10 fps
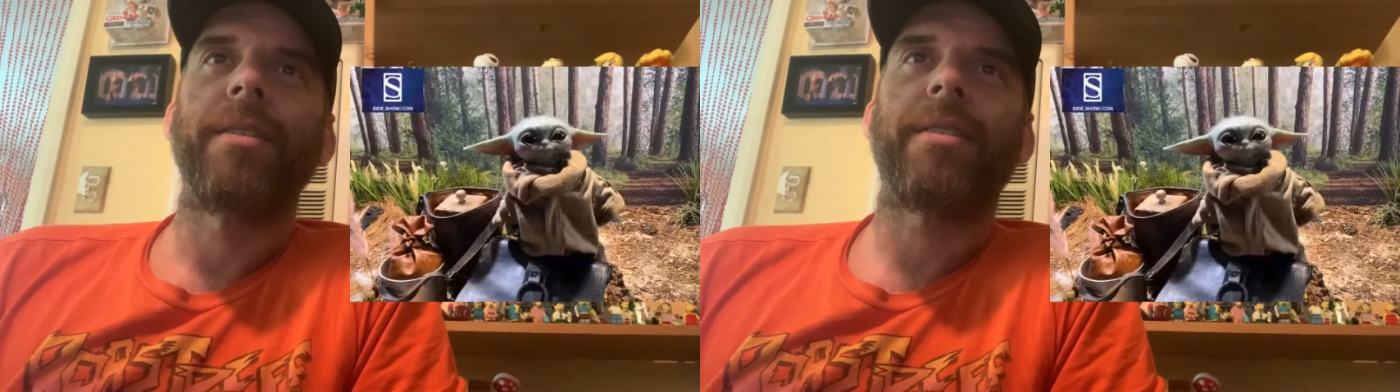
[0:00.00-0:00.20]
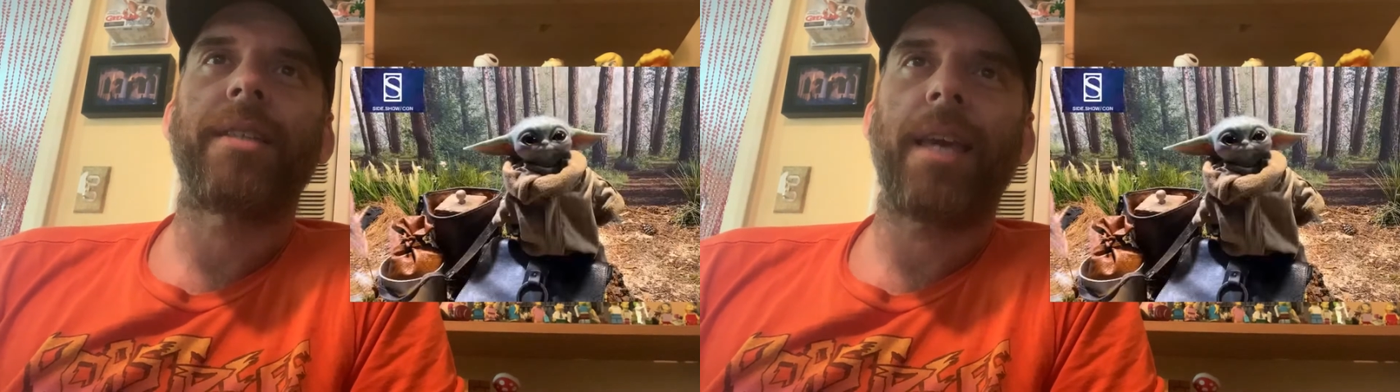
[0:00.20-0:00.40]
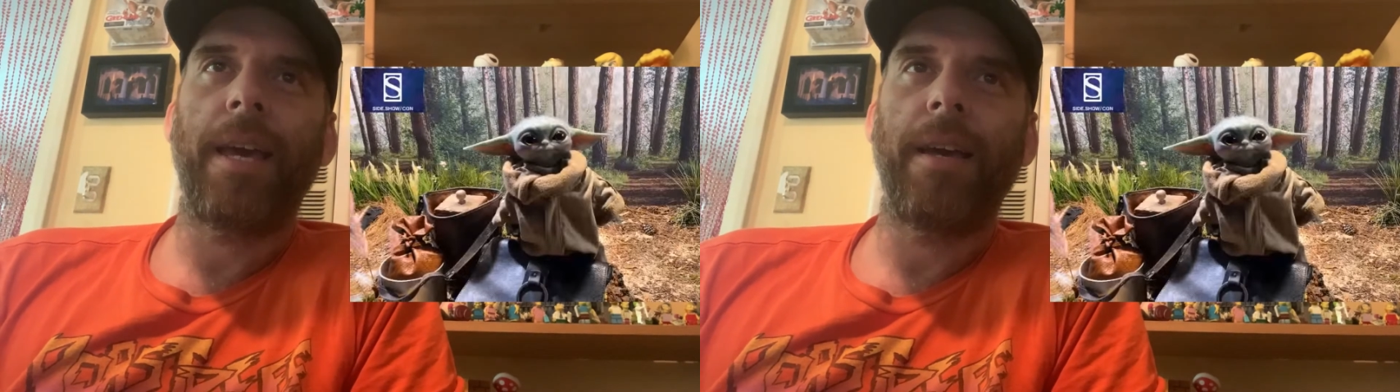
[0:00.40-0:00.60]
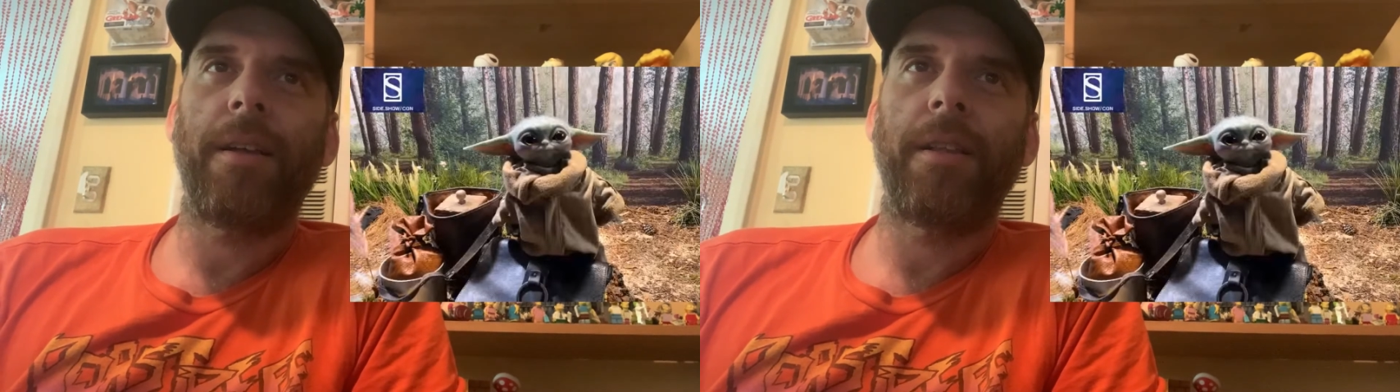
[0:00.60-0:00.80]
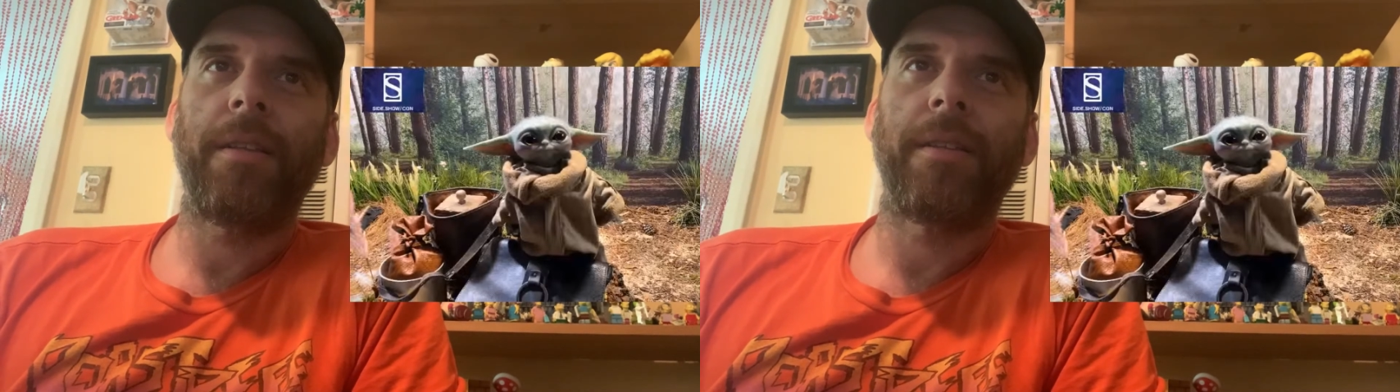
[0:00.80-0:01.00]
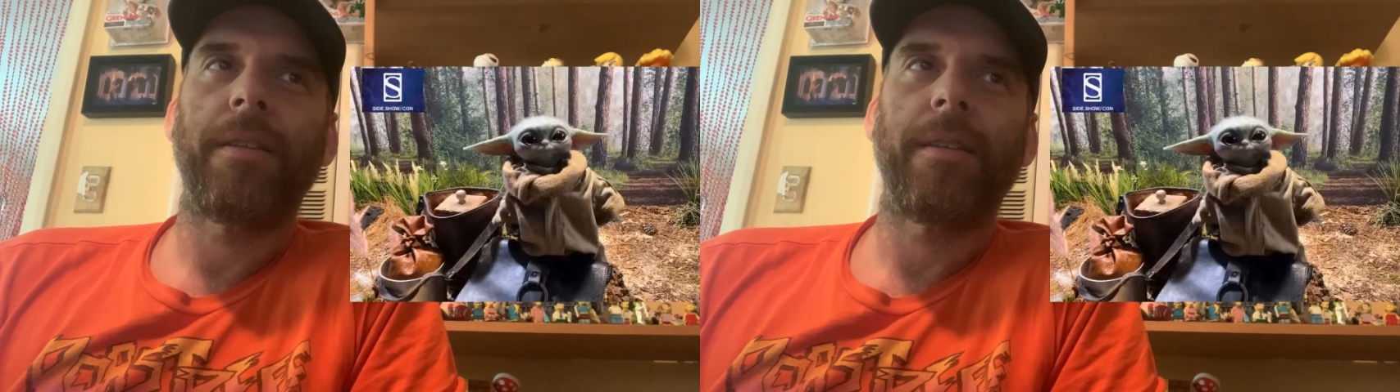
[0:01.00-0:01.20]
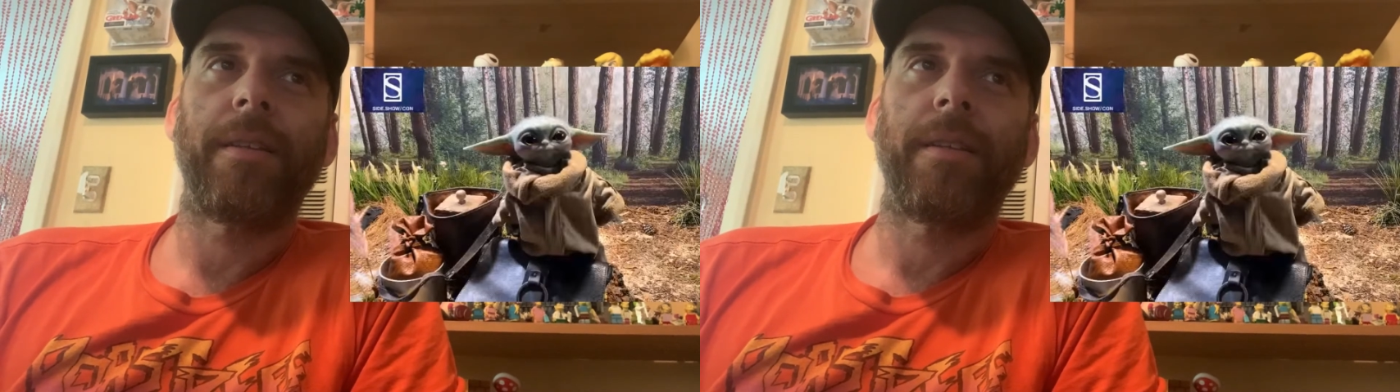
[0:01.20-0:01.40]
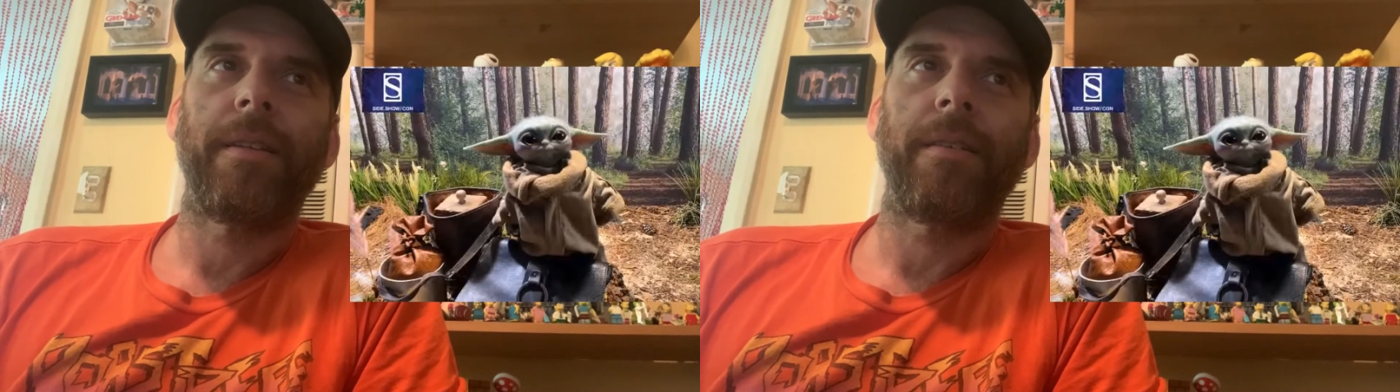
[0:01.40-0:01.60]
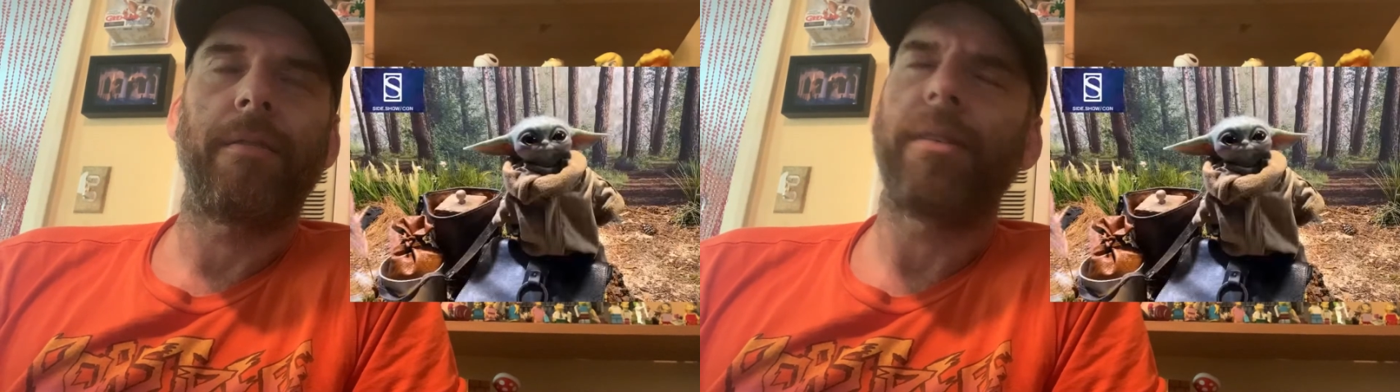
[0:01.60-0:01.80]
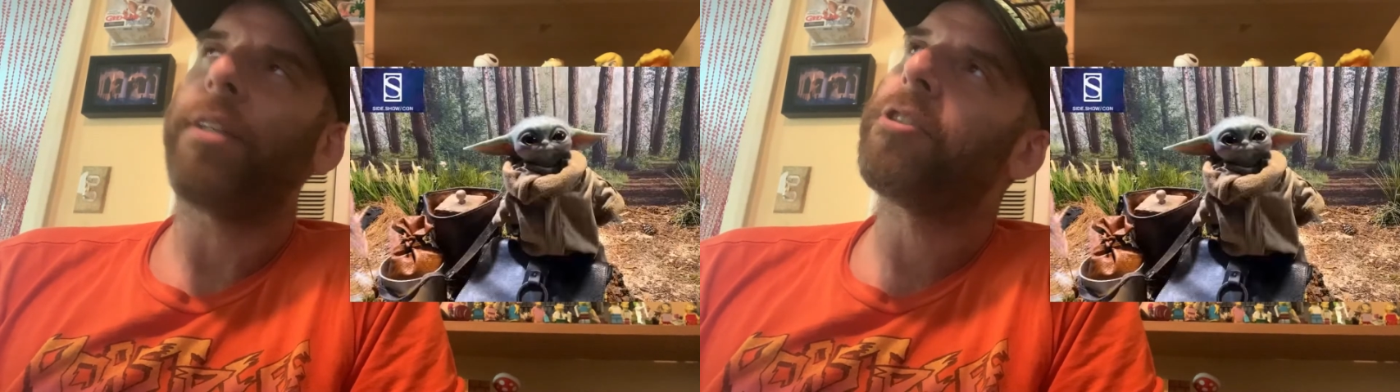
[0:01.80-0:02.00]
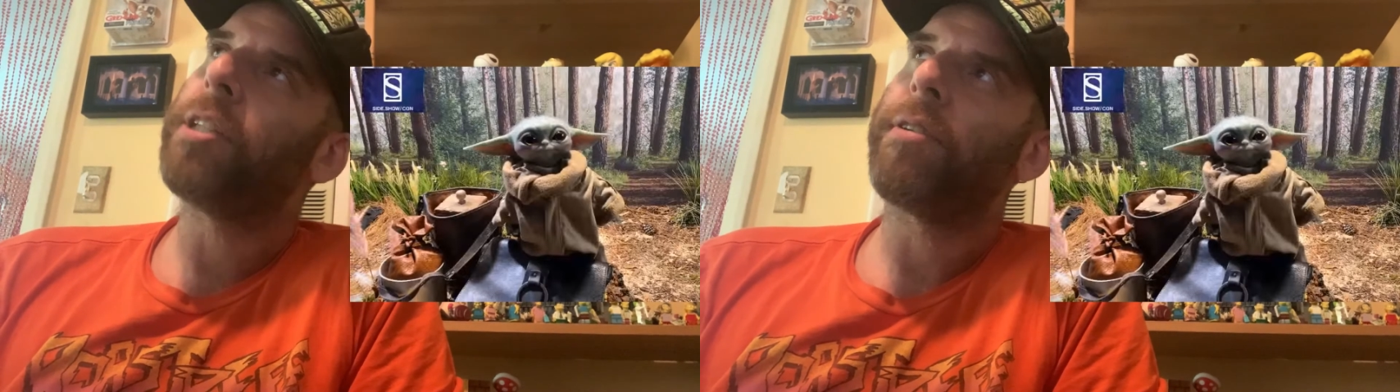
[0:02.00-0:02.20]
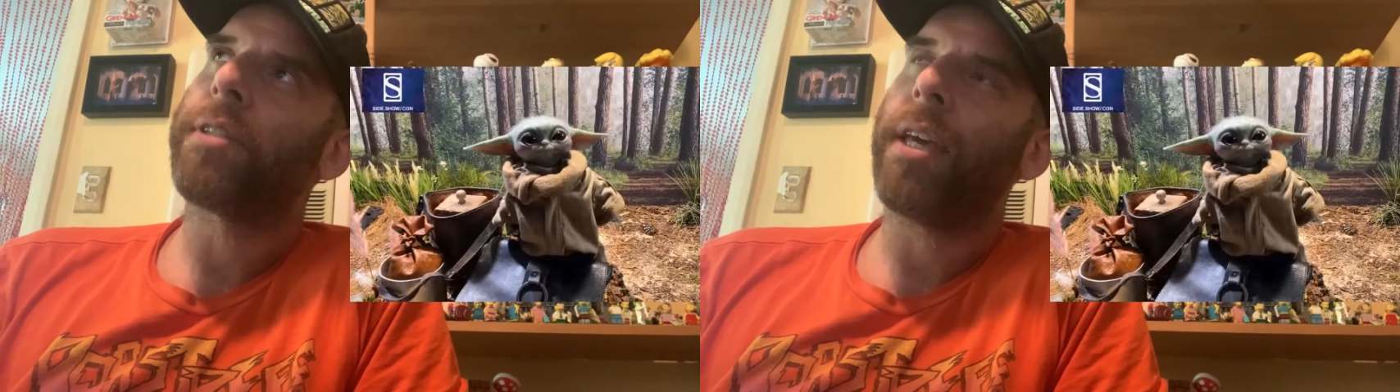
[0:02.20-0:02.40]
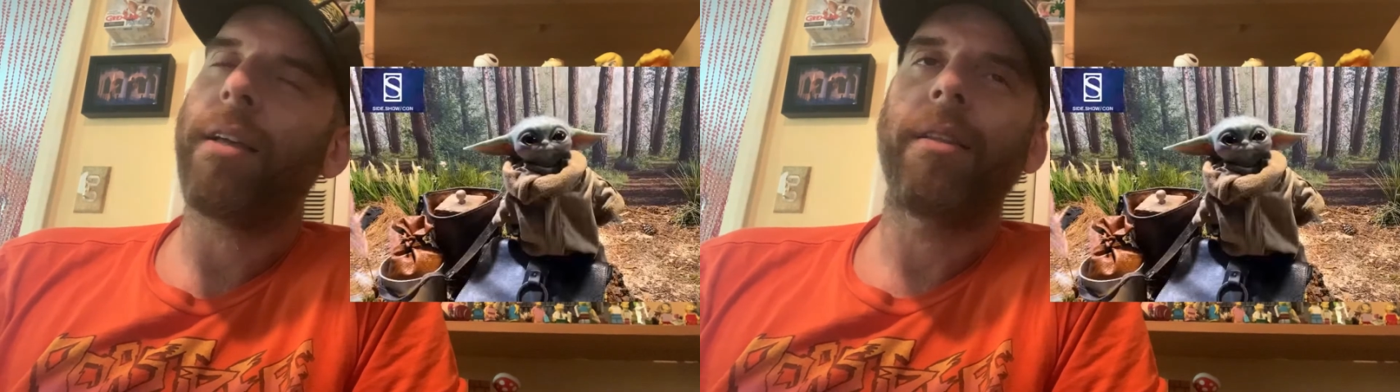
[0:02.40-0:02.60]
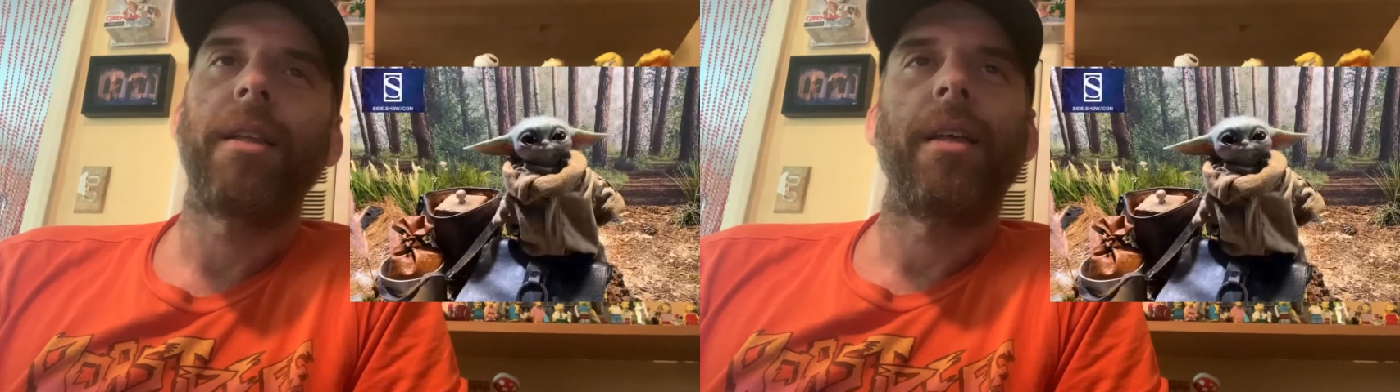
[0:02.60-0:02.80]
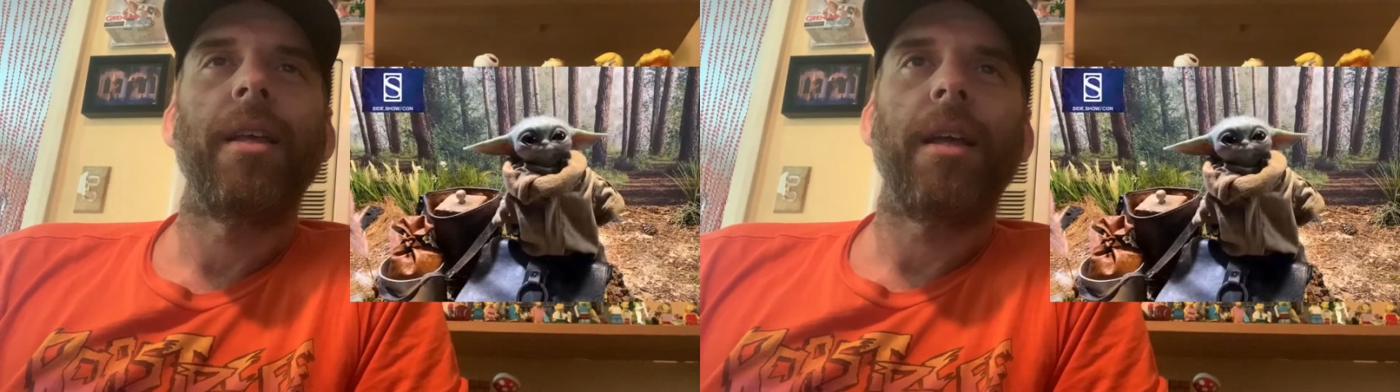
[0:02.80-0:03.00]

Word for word: scale or legendary scale,